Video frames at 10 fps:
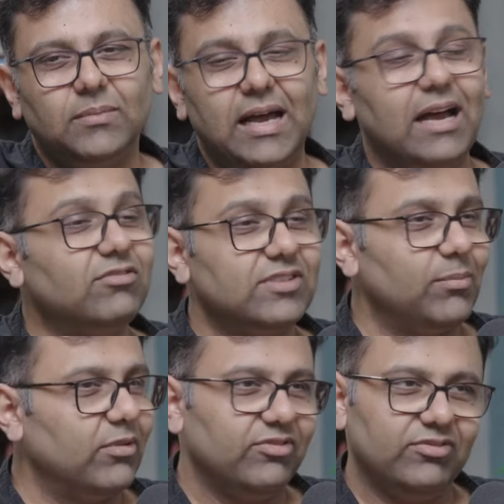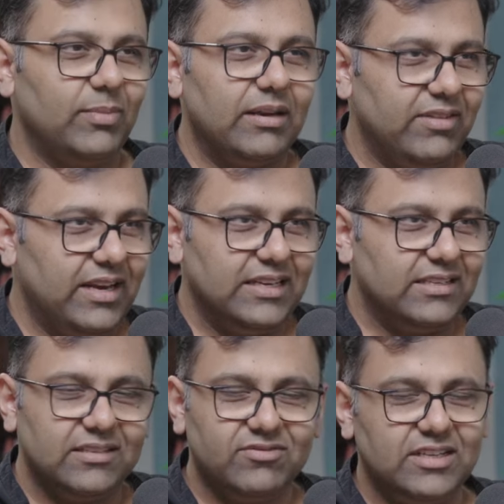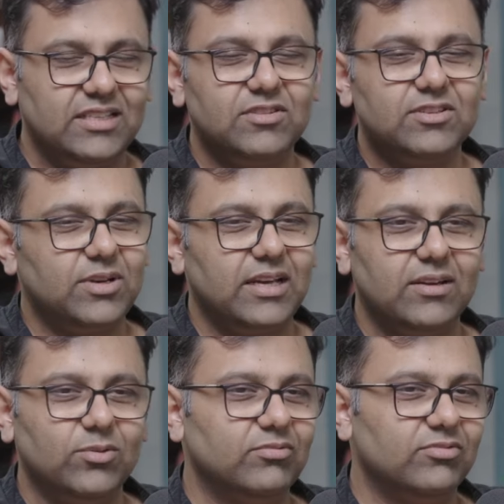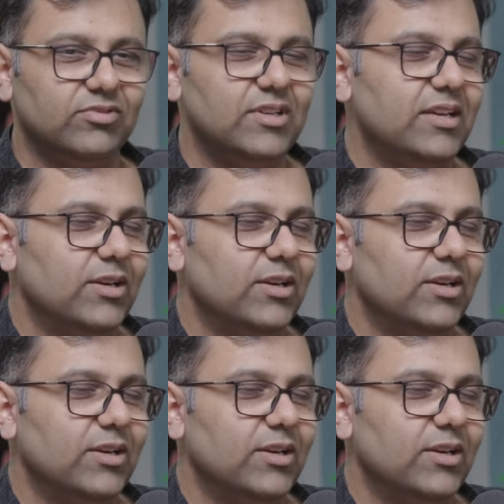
I have some of my very dear friends even today who've